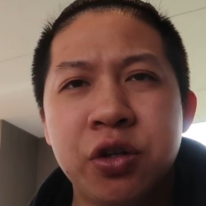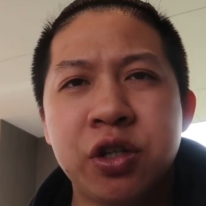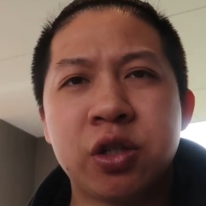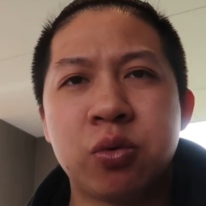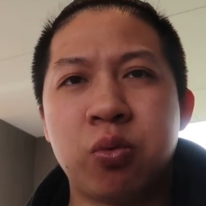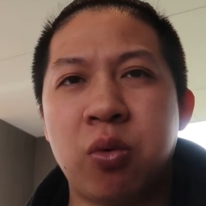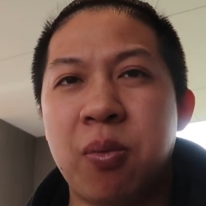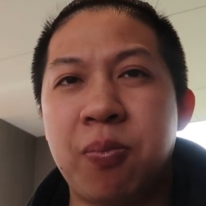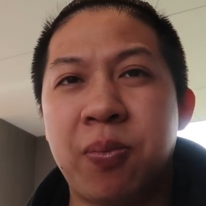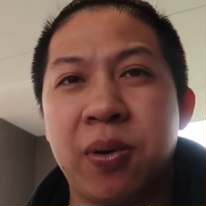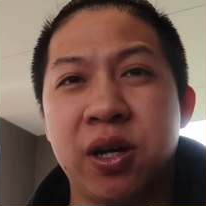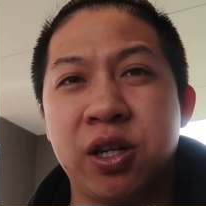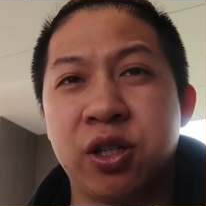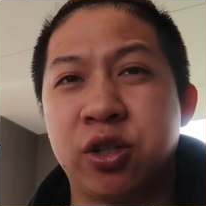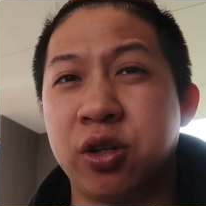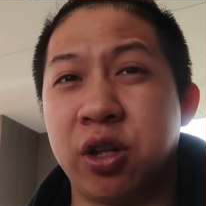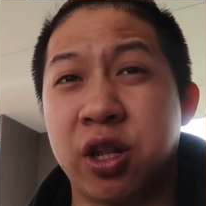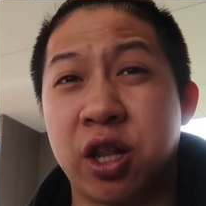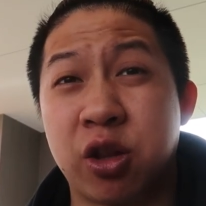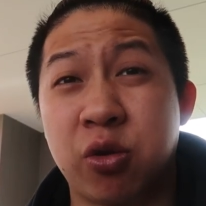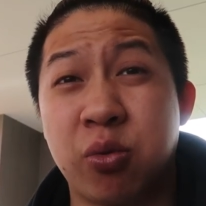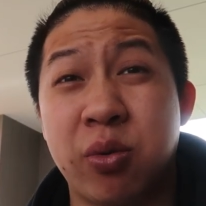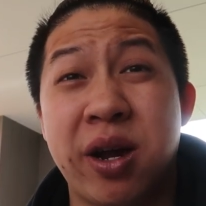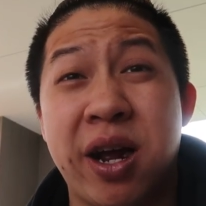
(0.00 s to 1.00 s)
This Whopper is
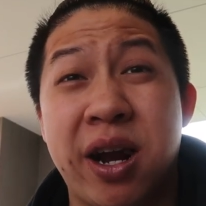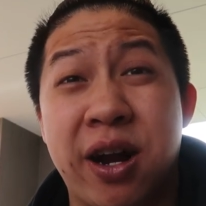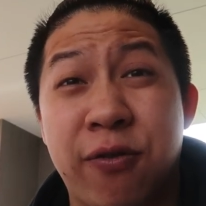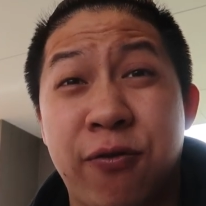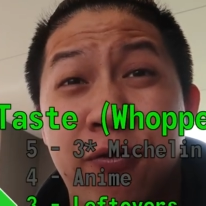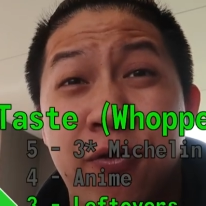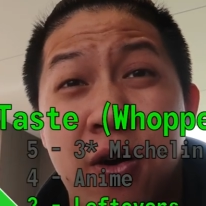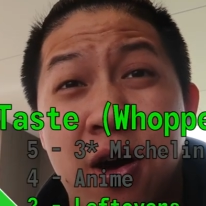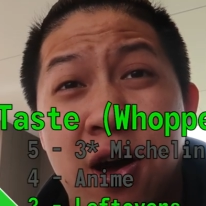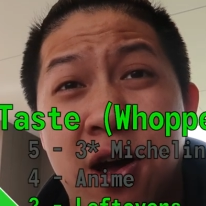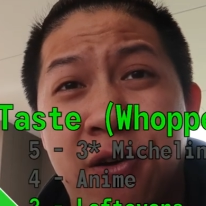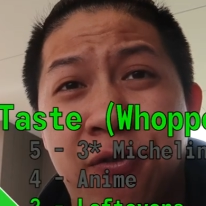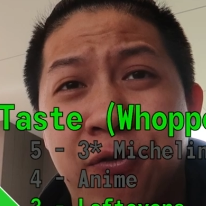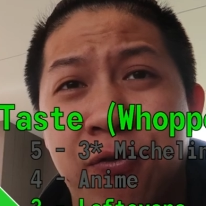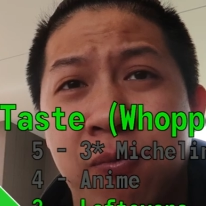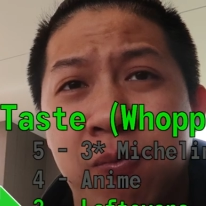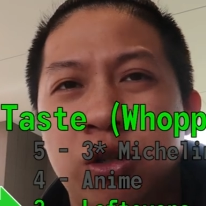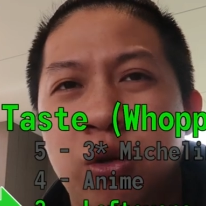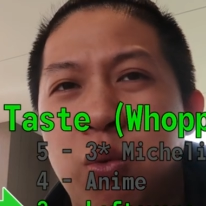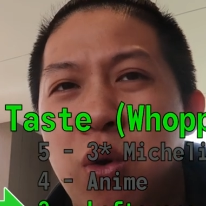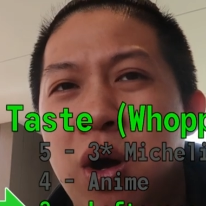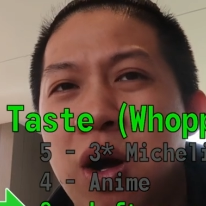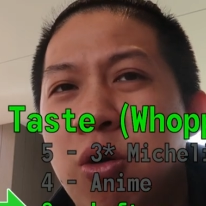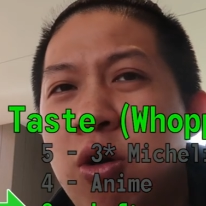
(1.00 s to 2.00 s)
only 3 out of 5.
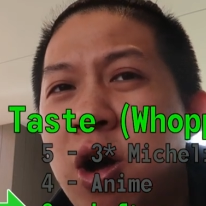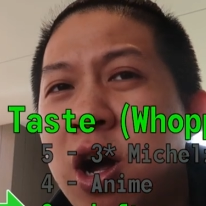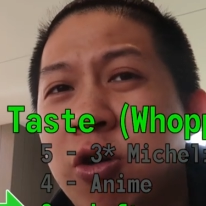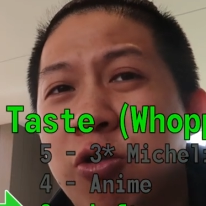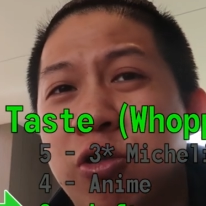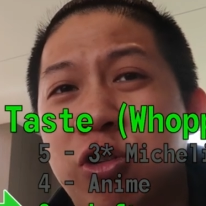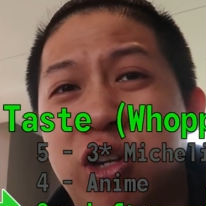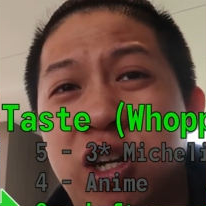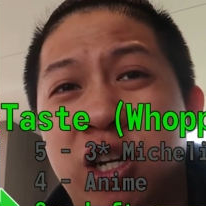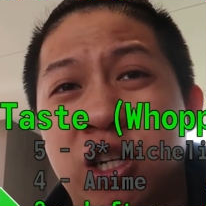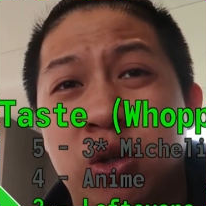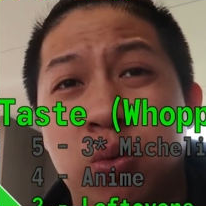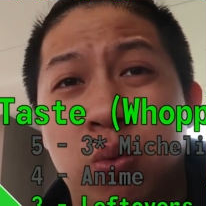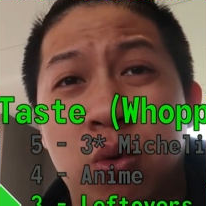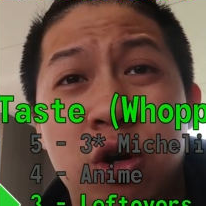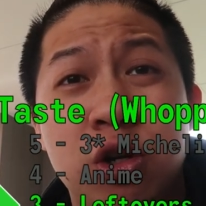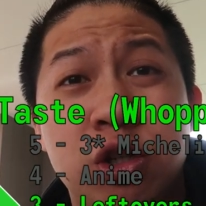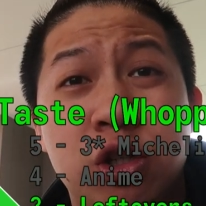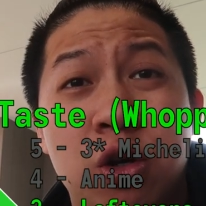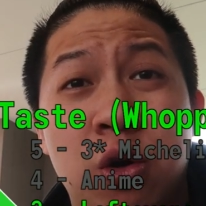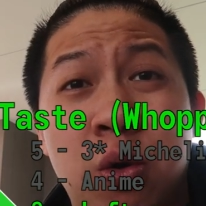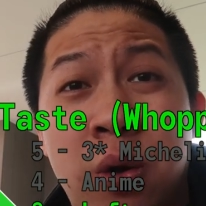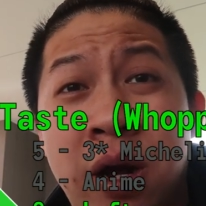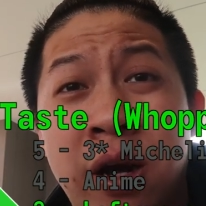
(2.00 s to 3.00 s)
So while Hungry Jack's
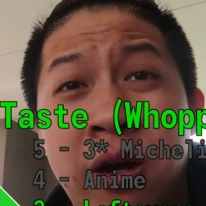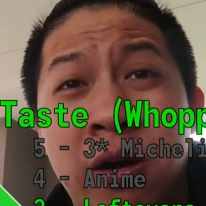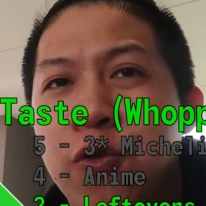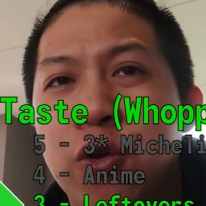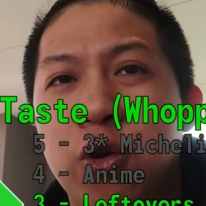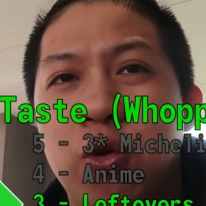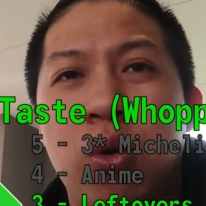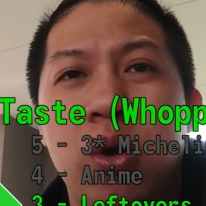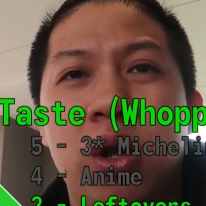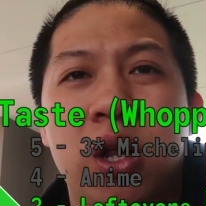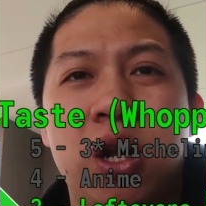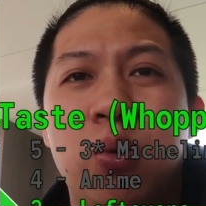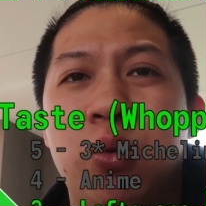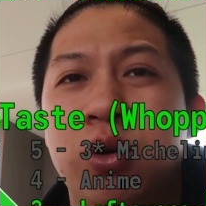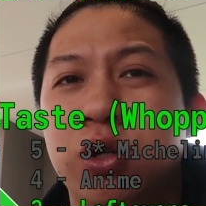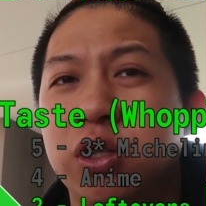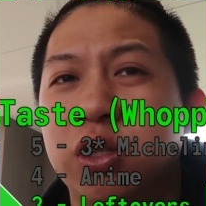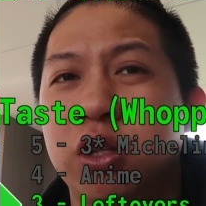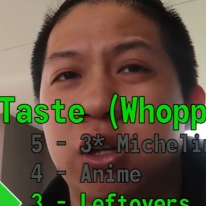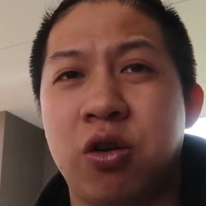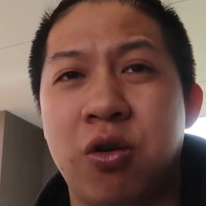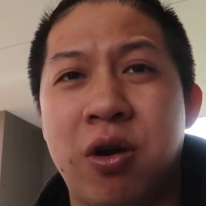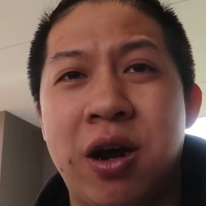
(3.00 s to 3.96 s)
was quick, food quality wasn't the